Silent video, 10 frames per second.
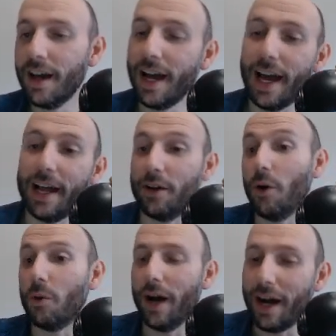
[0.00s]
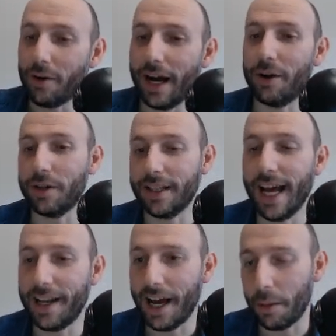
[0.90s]
And oh, wow, how did
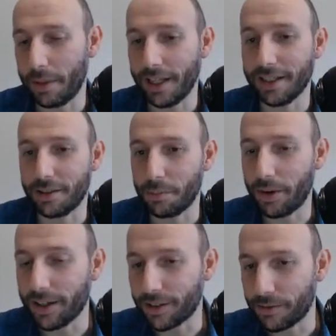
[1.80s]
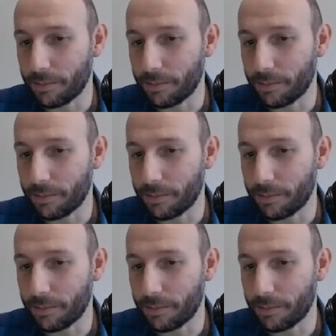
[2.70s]
that happen? That's impressive.